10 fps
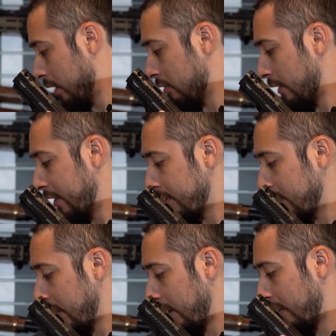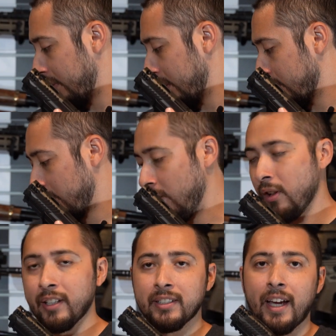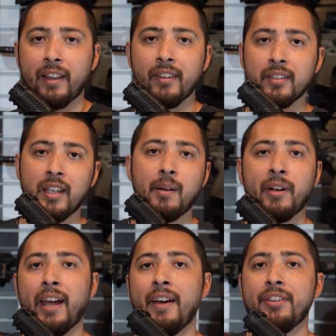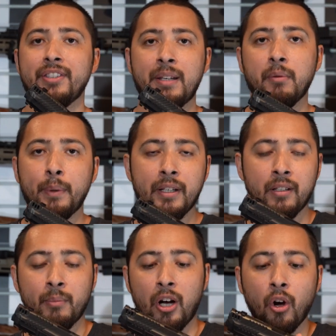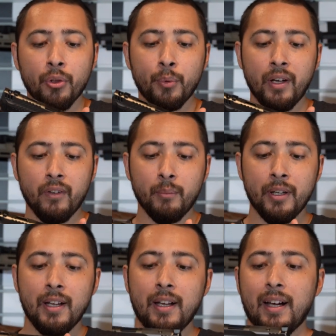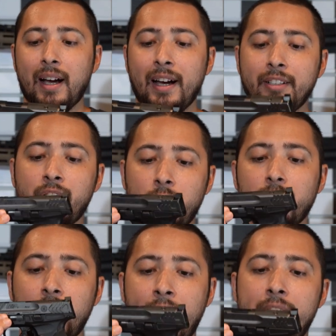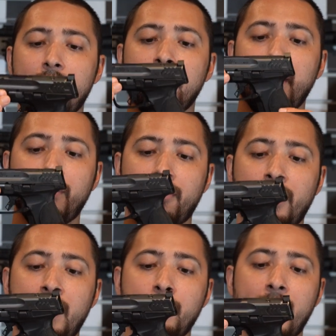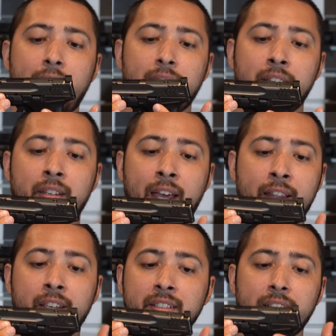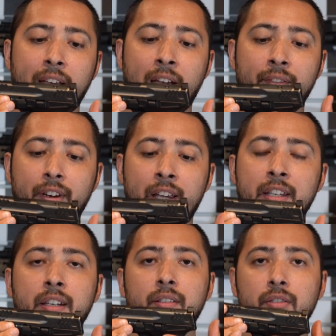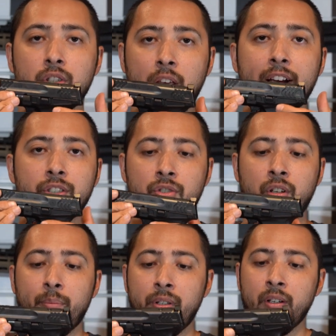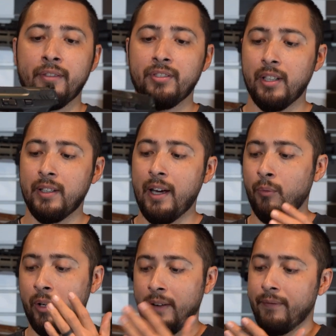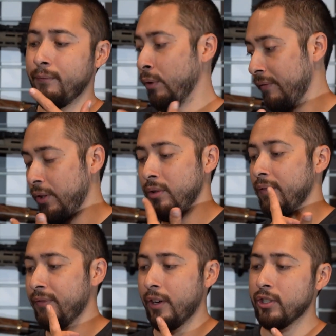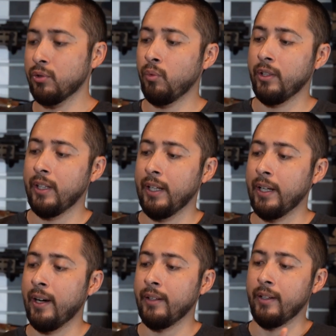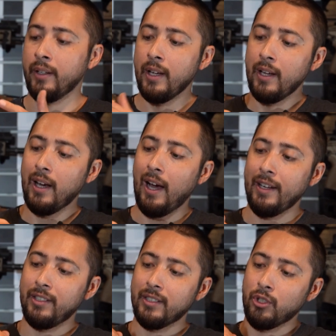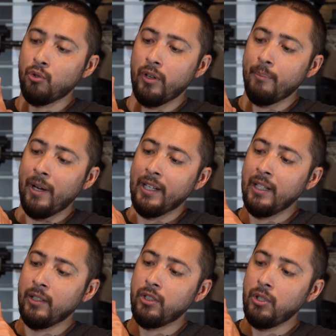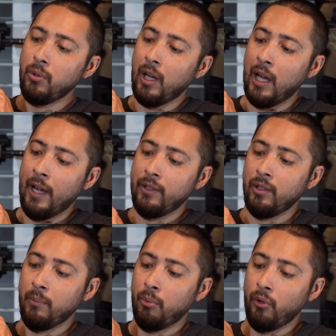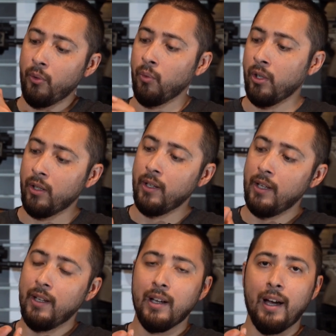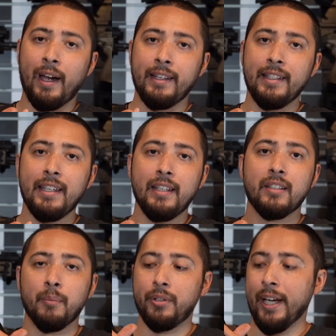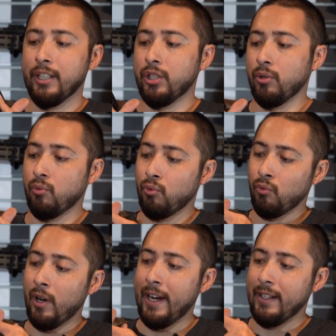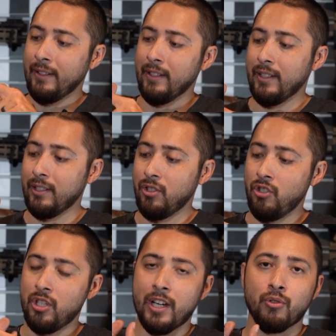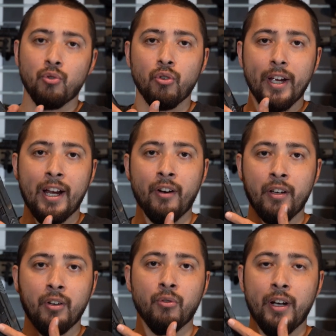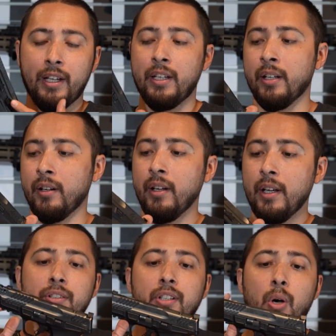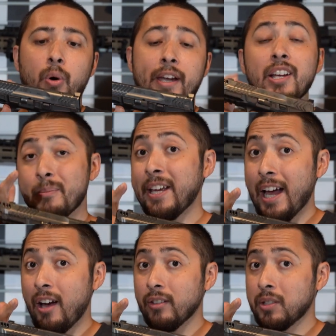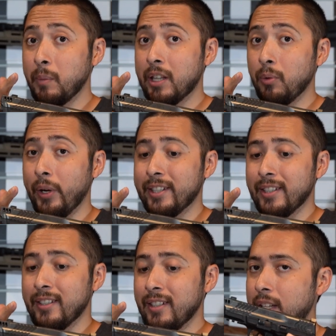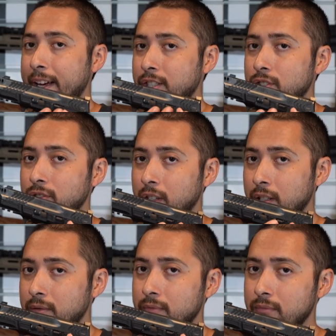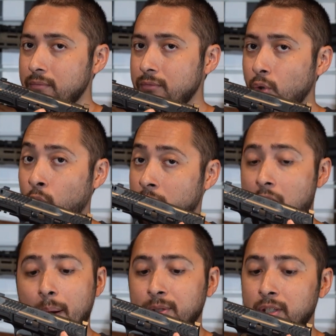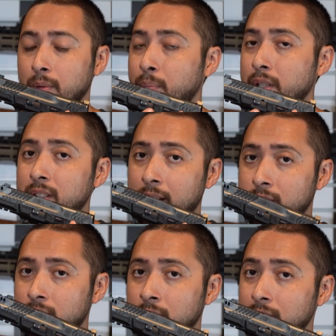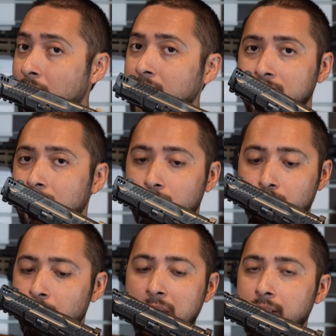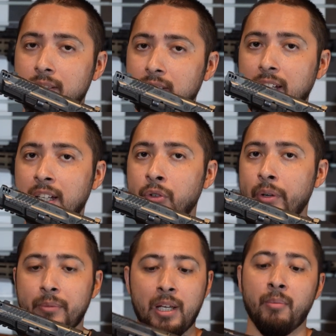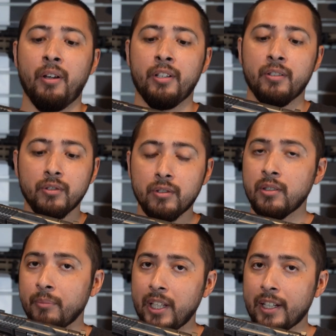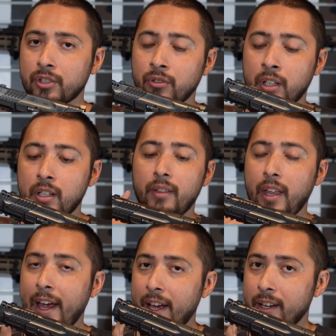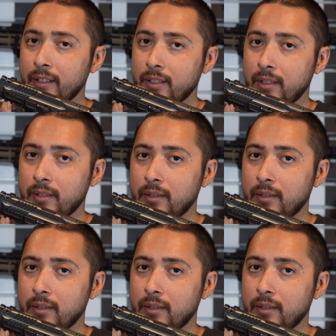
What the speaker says: iterations that I have here, they're all exactly the same, and I have the same opinion about all 3 of them. I don't like the frame that doesn't have any texture up here. I've said that when I reviewed the first one that I got in. I just grip my gun too high to the point where I need some texture right in this general area right here. So hear me out, Smith & Wesson. Texturing, or an option to put texturing, not just me sticking grip tape on there, some texturing, and